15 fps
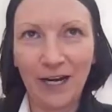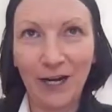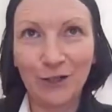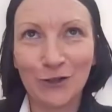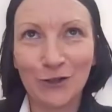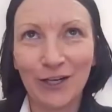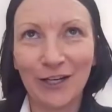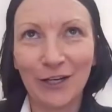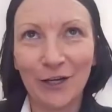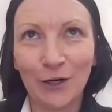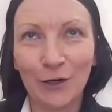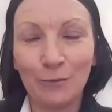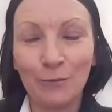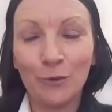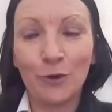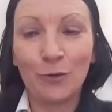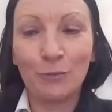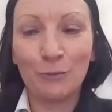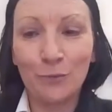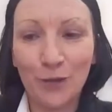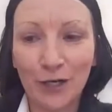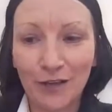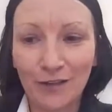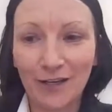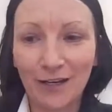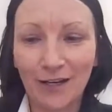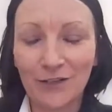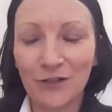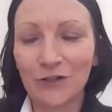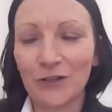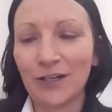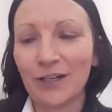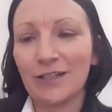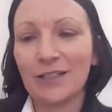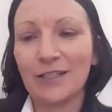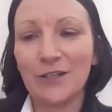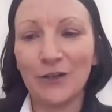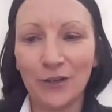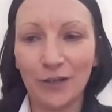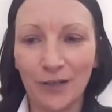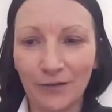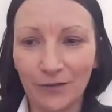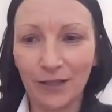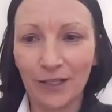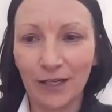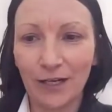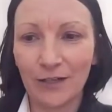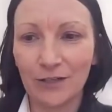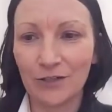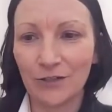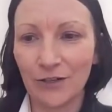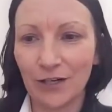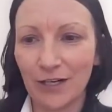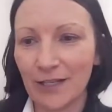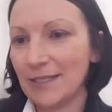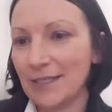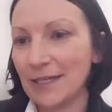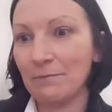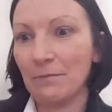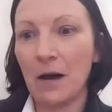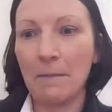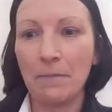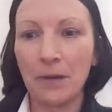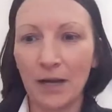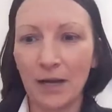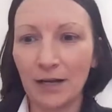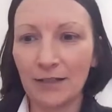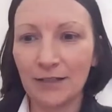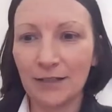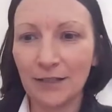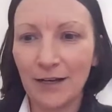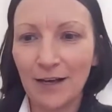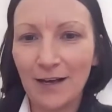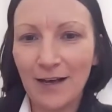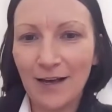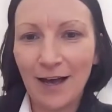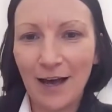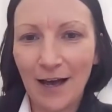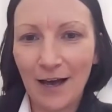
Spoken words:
I'm a country girl, born and bred in the country. I continue to live in the country. It's in my blood.